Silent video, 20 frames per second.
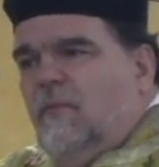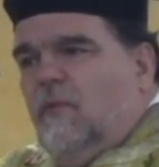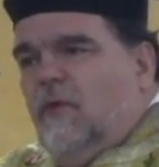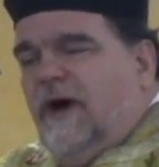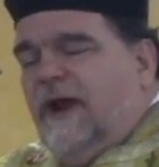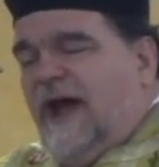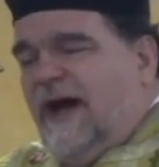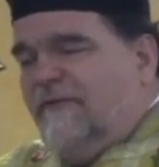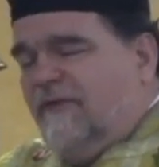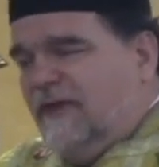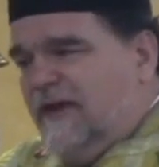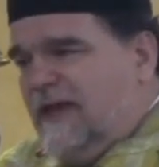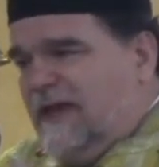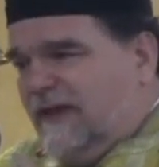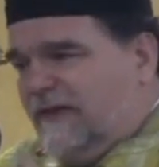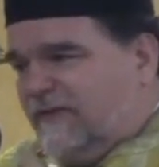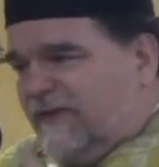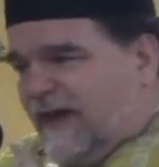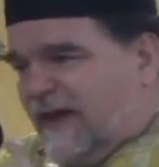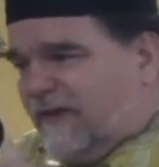Whatever
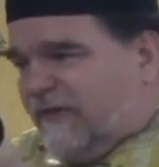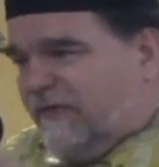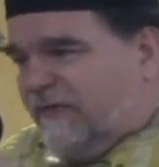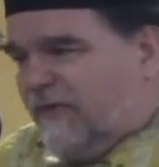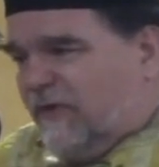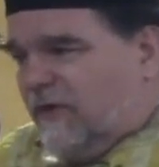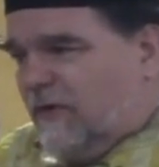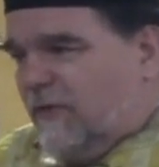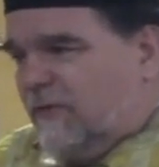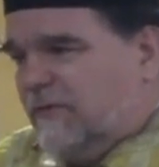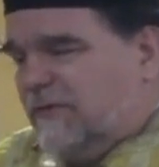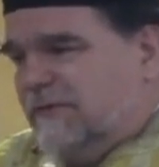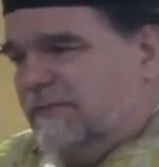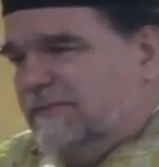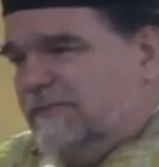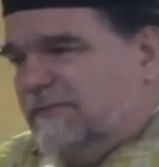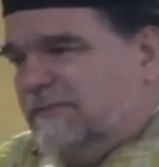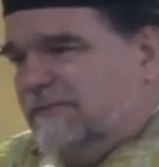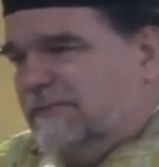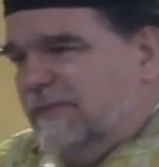he says to you,
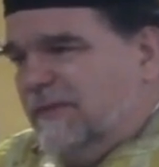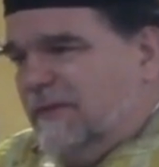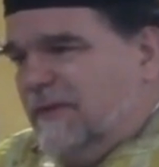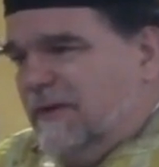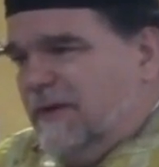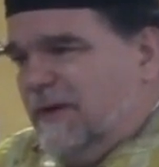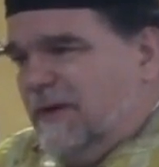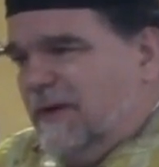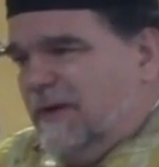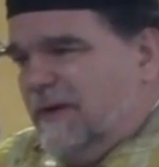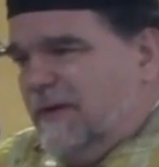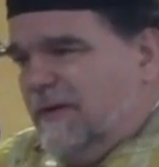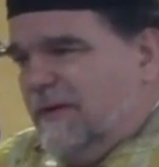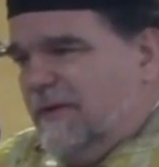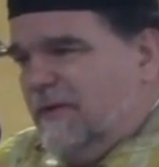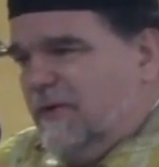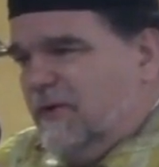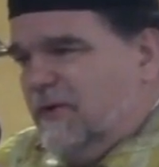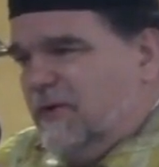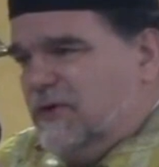
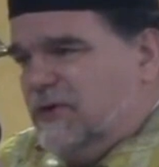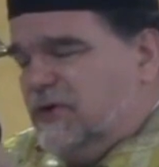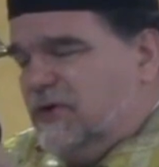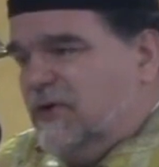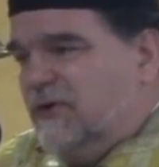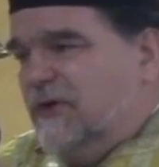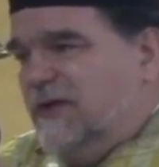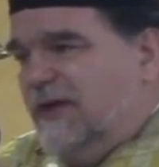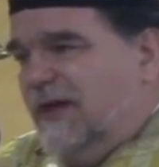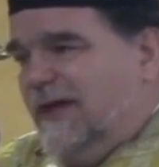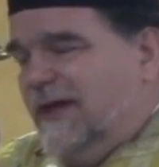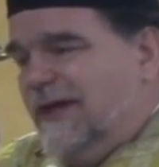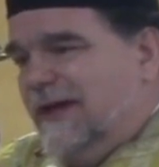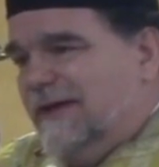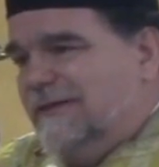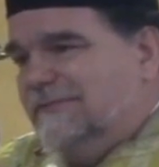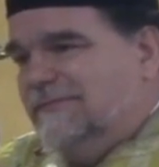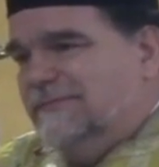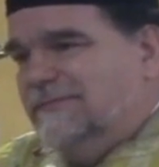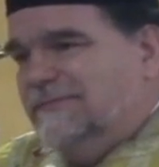do ye.